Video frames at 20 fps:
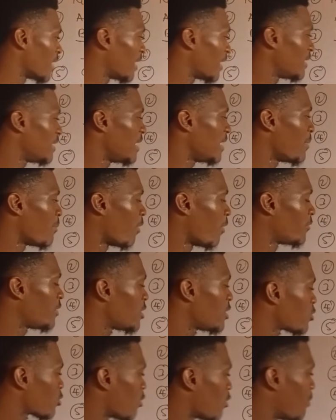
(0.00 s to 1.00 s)
Now the name of
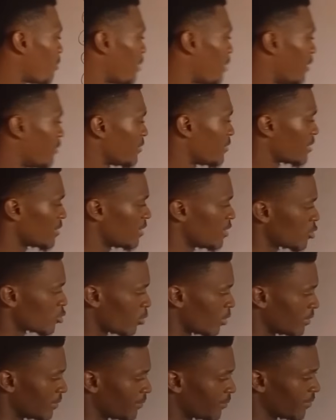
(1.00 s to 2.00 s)
this compound, this
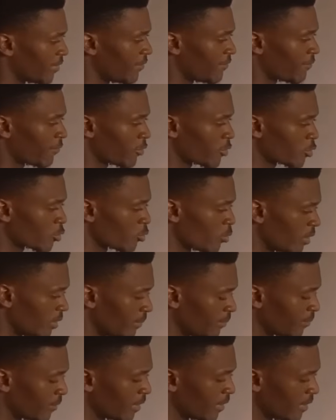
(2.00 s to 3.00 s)
one, the first
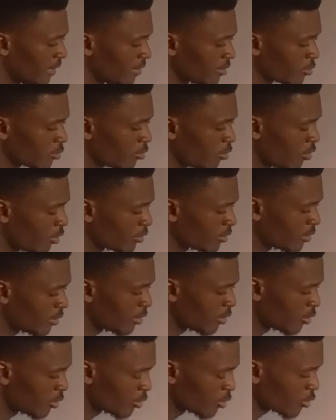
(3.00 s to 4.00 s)
one, is
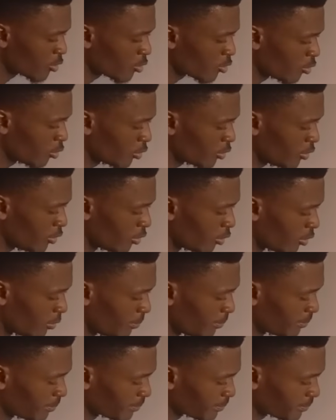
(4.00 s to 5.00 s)
called
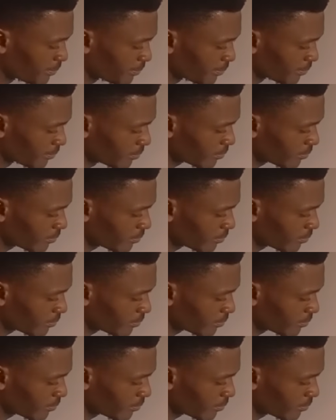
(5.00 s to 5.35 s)
sodium